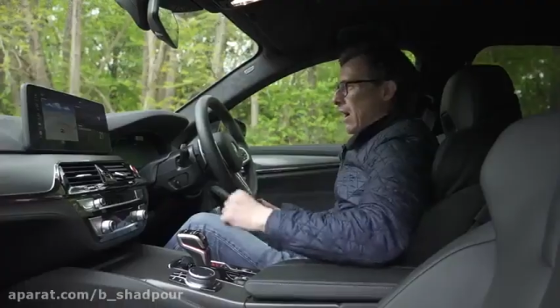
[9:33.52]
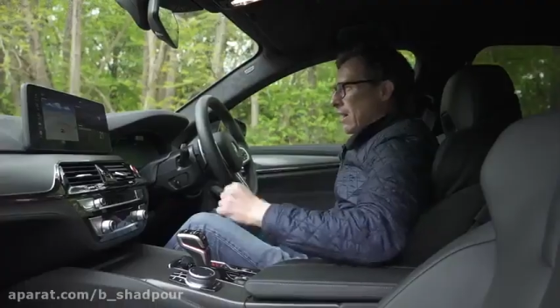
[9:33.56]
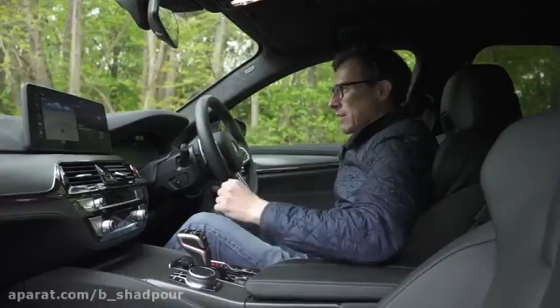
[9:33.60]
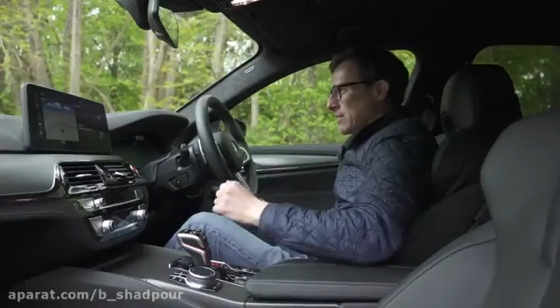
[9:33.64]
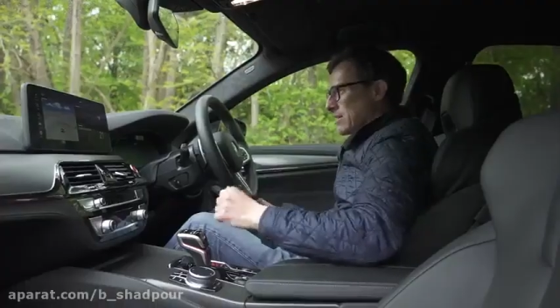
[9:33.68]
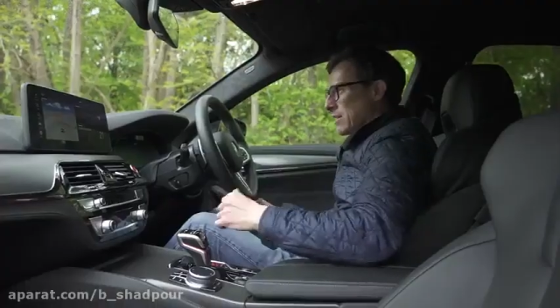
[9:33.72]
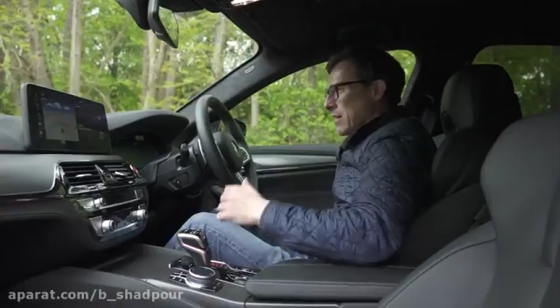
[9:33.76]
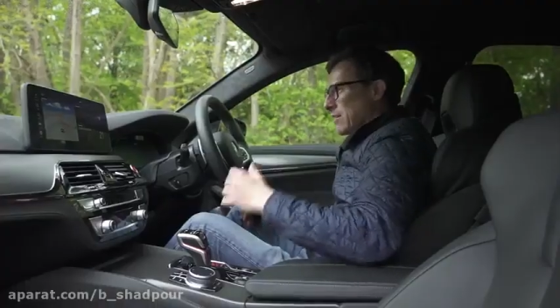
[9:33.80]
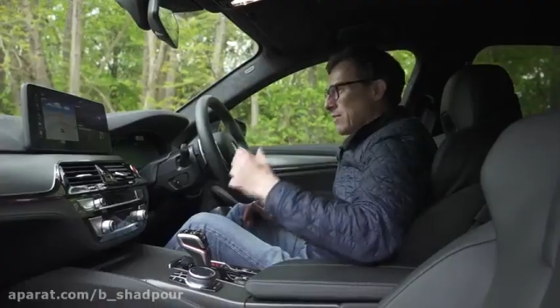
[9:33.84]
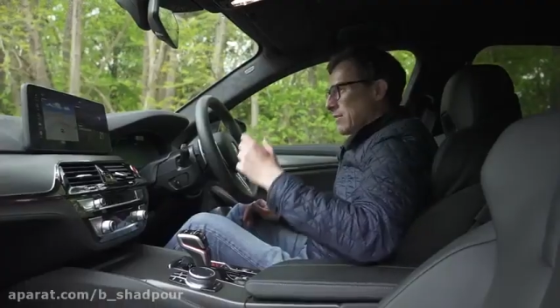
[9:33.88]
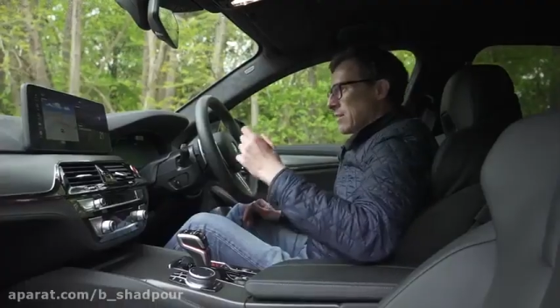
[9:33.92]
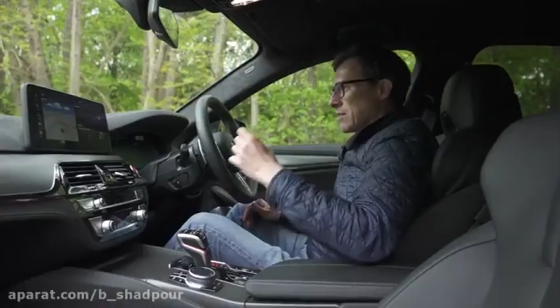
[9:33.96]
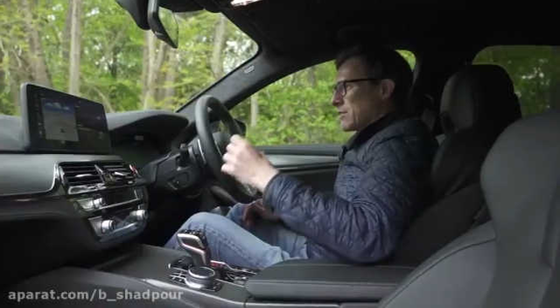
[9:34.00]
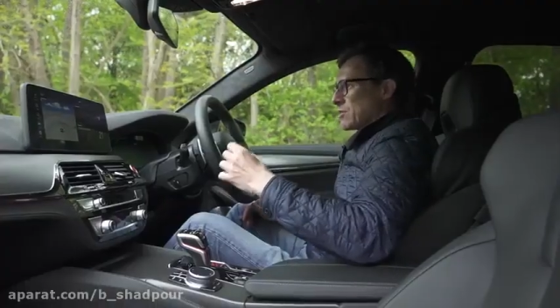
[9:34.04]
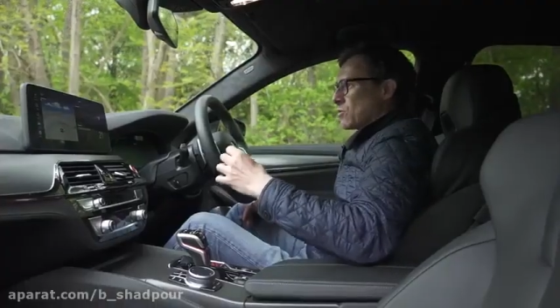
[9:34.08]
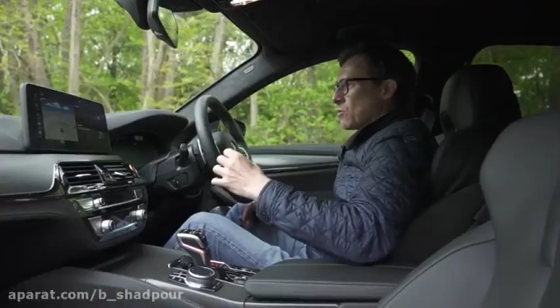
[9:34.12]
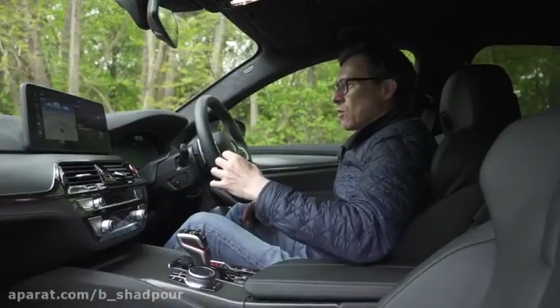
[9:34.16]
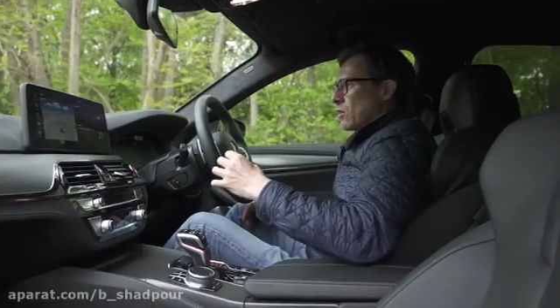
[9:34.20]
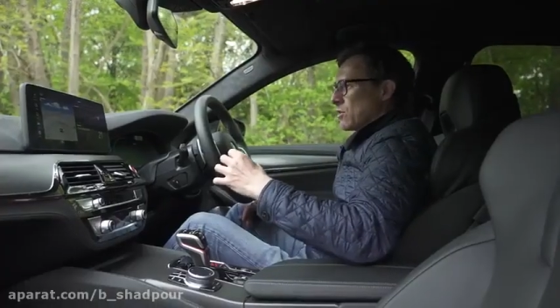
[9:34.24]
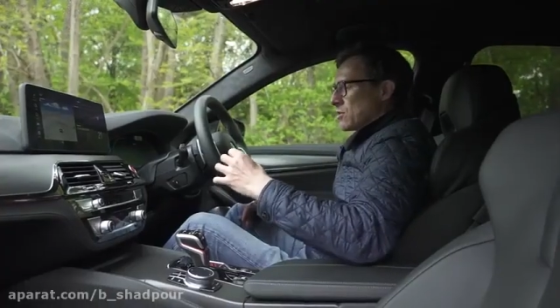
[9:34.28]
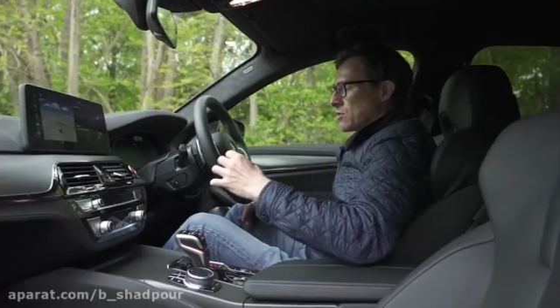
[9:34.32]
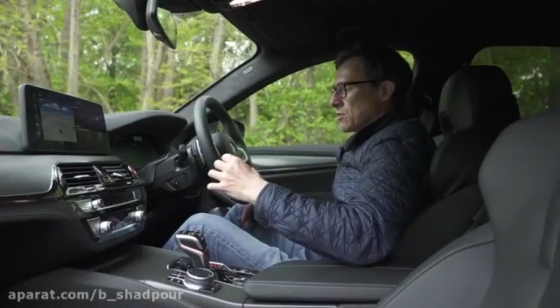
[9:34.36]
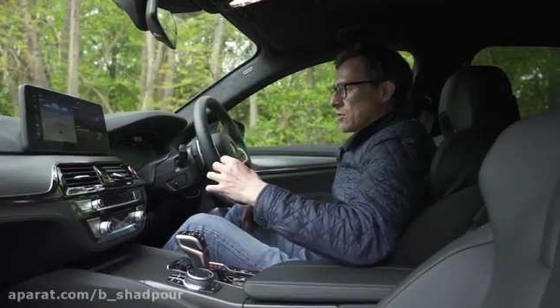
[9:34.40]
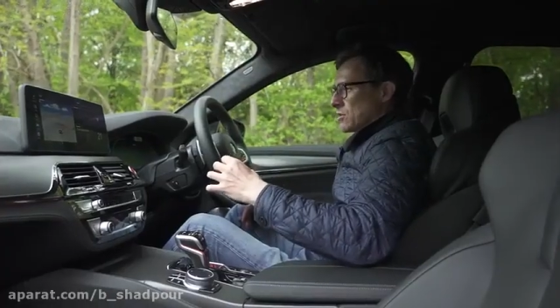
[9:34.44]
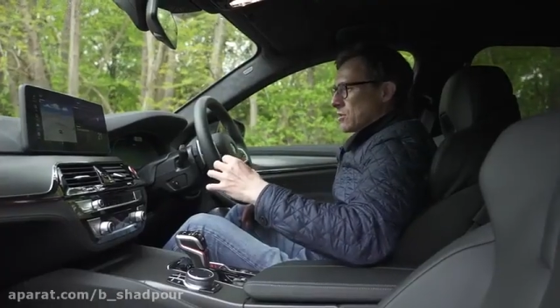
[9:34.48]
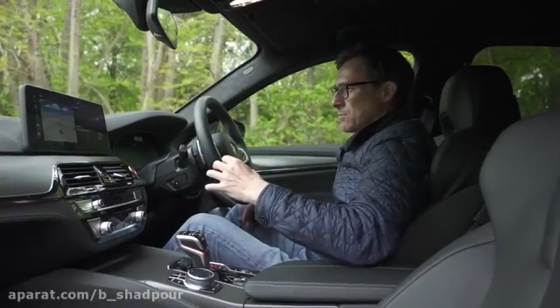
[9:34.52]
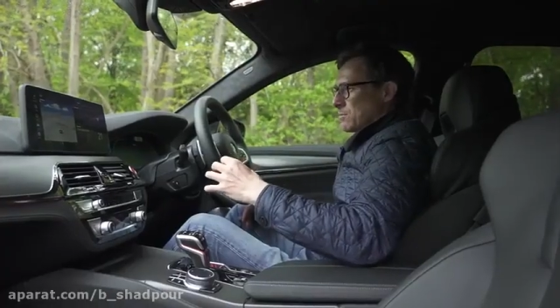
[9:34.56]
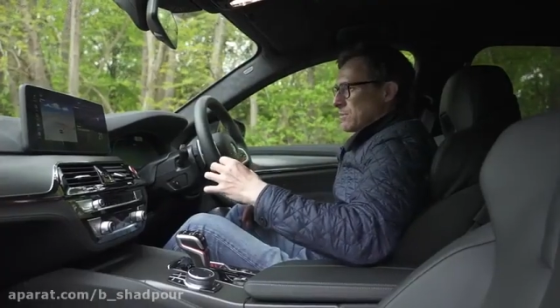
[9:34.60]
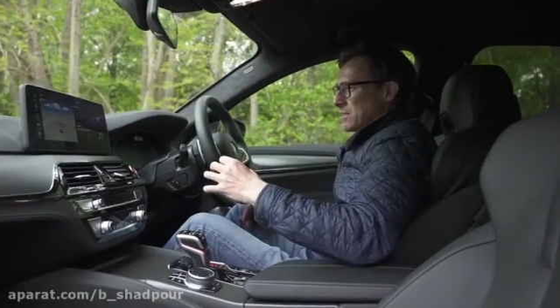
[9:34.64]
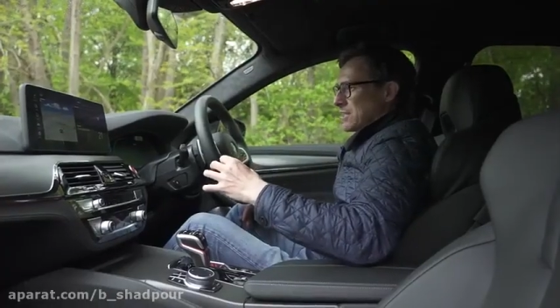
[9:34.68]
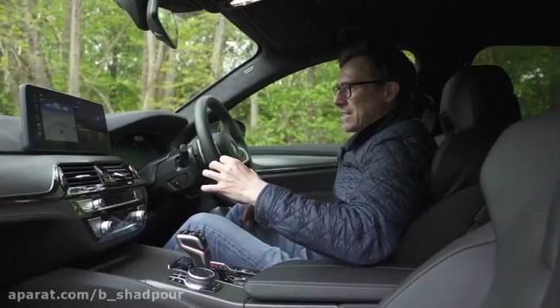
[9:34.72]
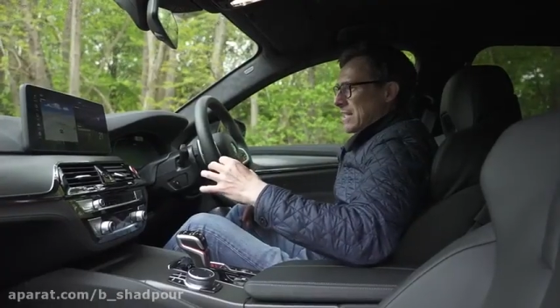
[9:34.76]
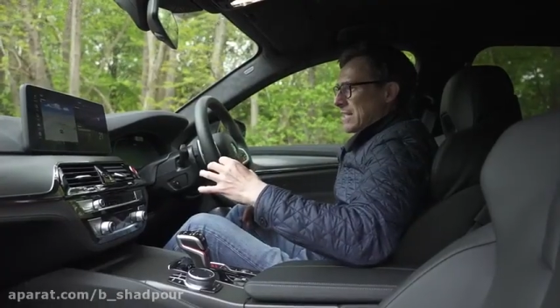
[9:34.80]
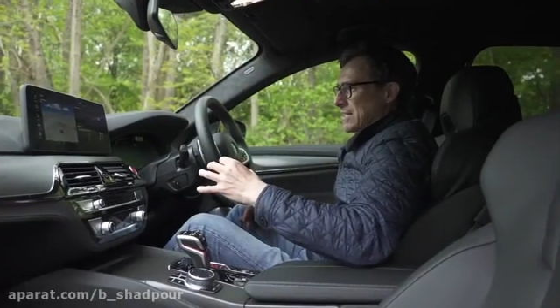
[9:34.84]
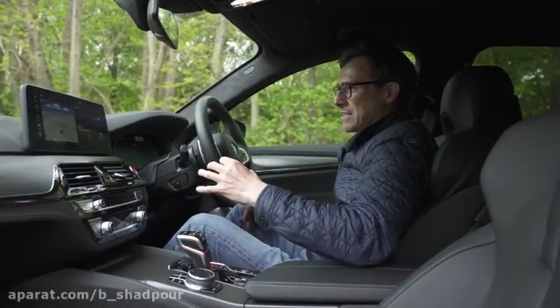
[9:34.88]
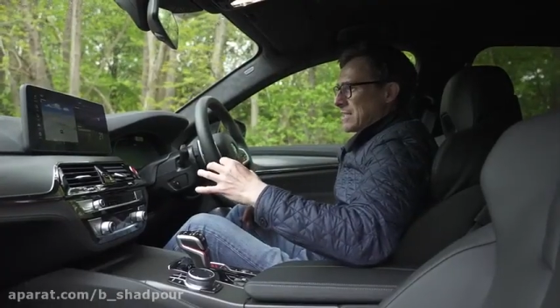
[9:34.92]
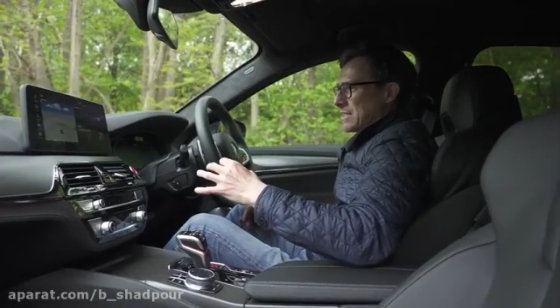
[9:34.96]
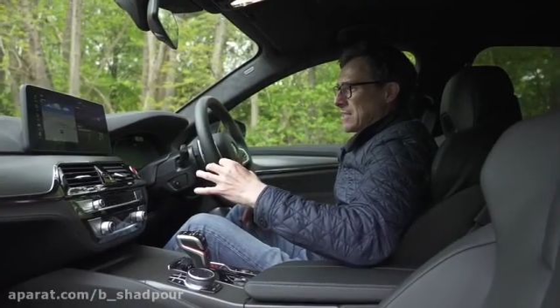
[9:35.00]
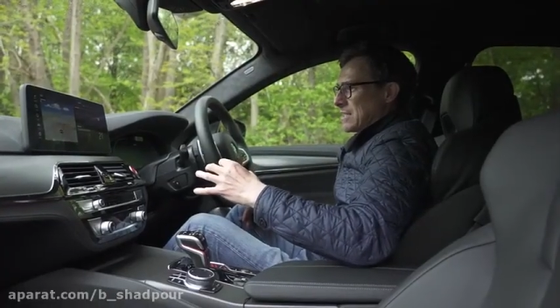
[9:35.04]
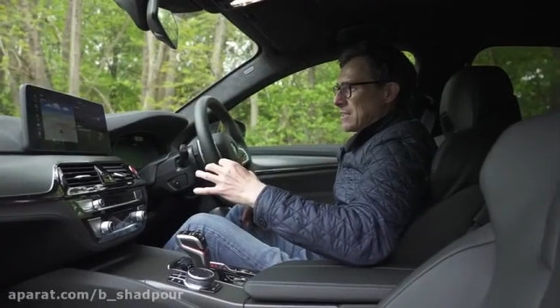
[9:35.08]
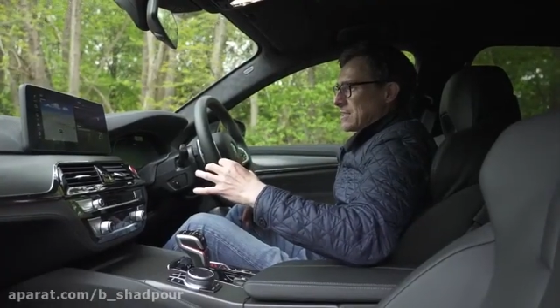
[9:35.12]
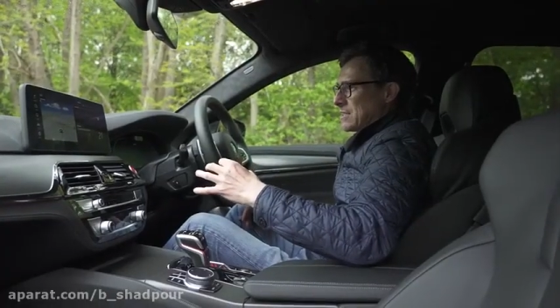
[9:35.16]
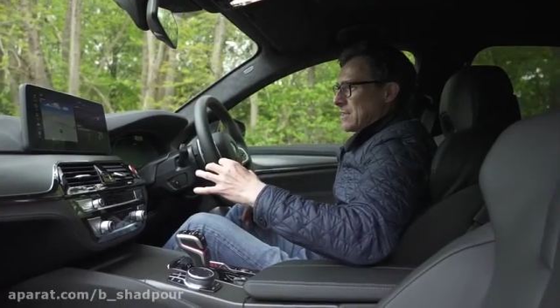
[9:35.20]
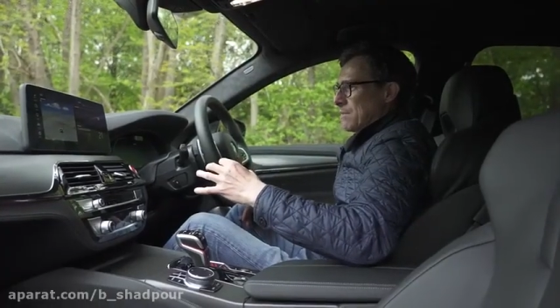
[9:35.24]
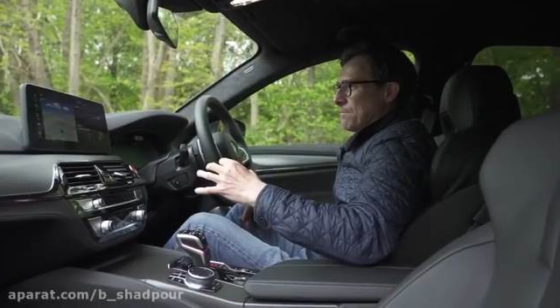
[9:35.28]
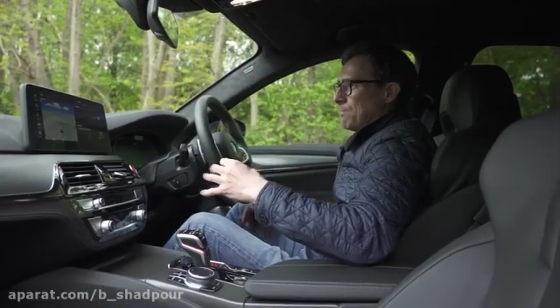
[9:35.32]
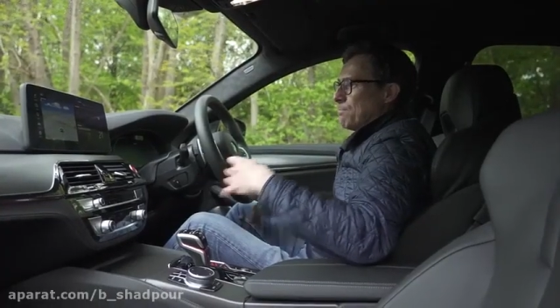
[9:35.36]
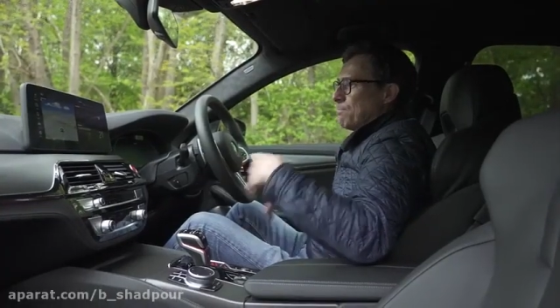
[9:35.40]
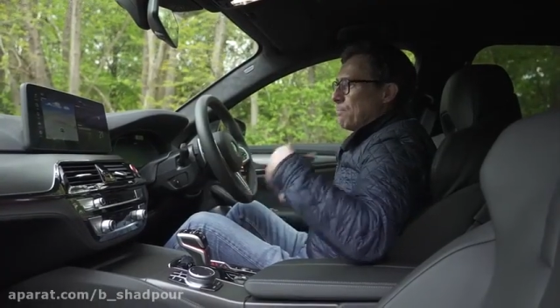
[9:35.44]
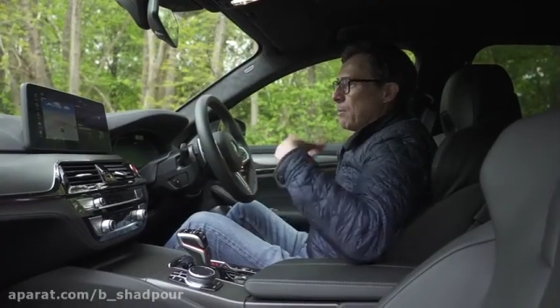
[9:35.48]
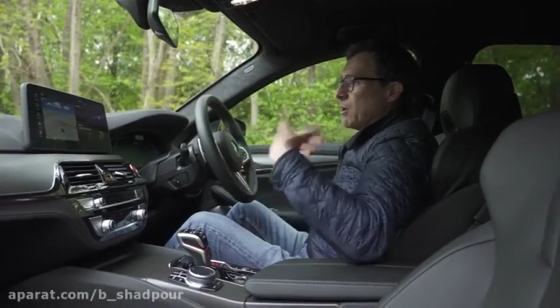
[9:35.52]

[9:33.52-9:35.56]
I don't think it's quite as good as the Mercedes system,